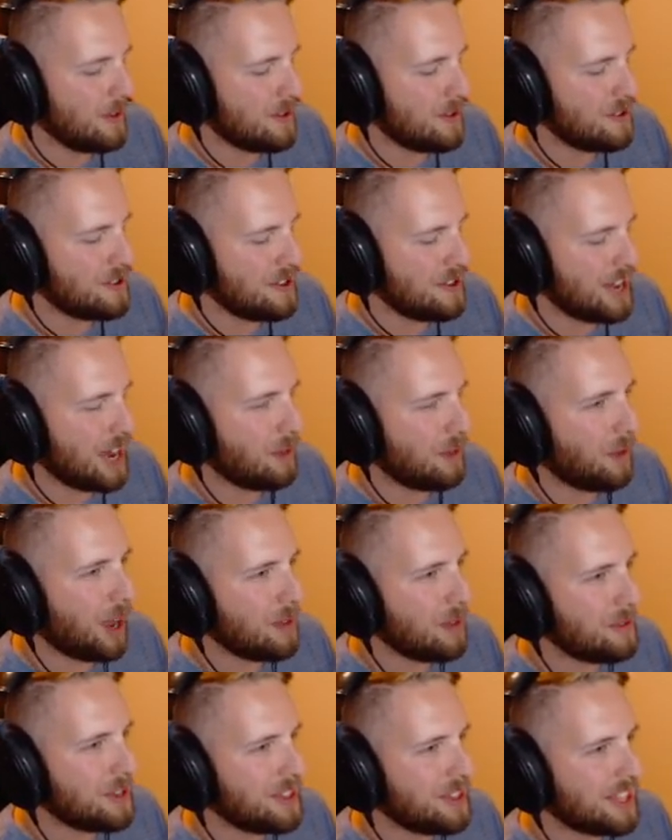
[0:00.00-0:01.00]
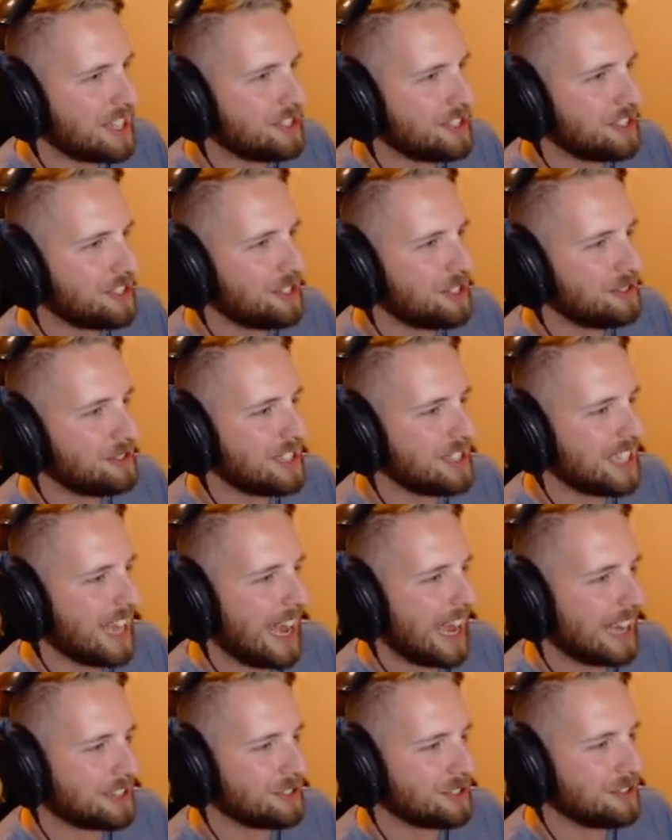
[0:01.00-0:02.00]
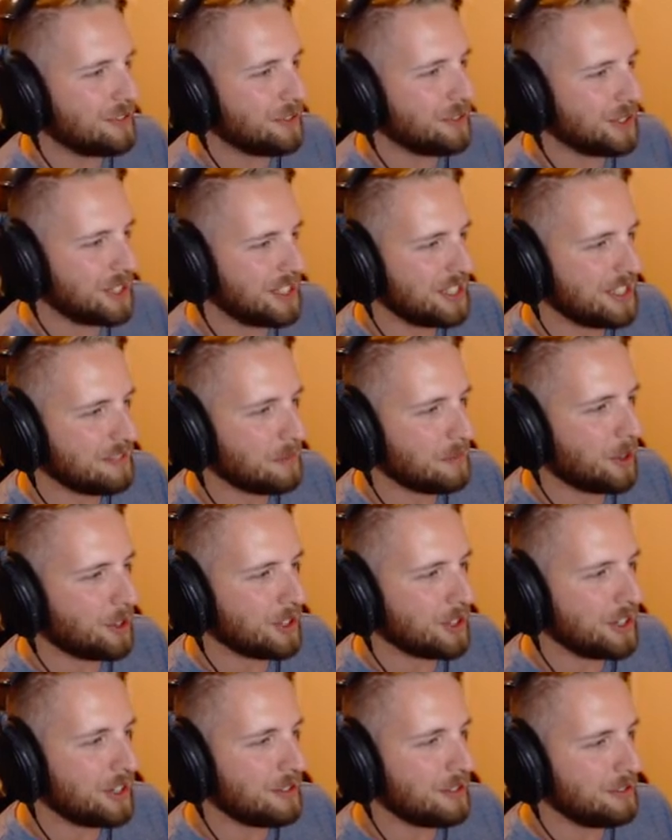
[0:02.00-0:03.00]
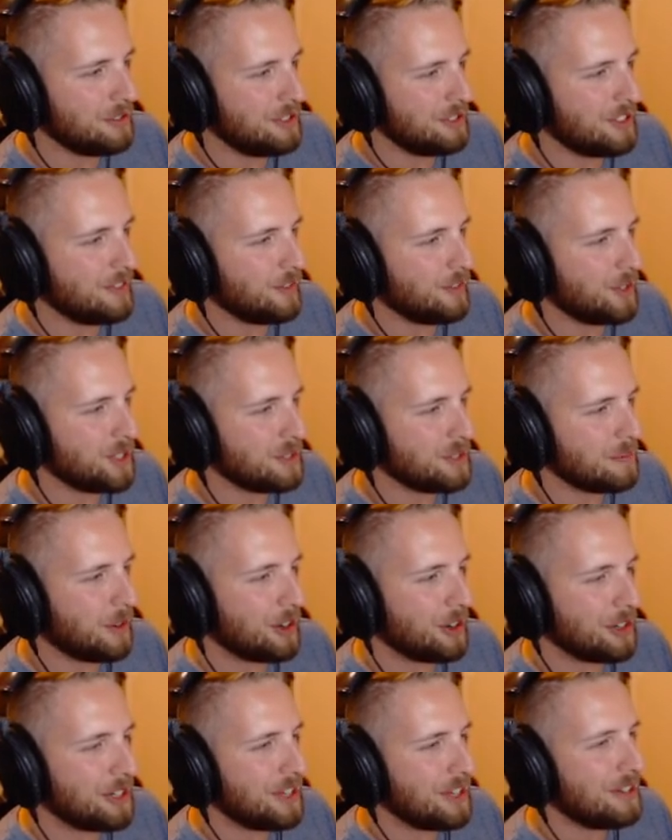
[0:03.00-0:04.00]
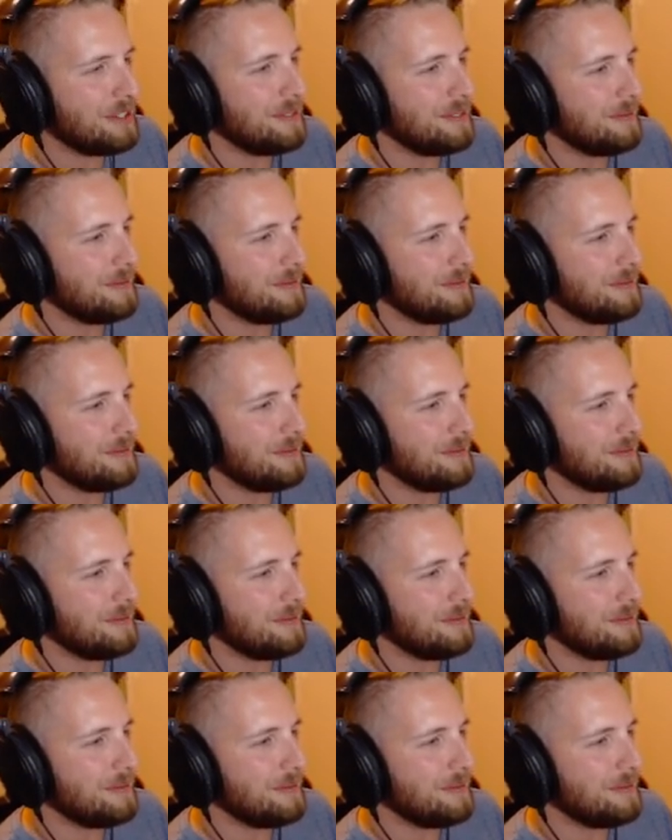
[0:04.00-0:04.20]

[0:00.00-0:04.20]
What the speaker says: Now, why wouldn't they just use the actual voice of Mario to voice Mario?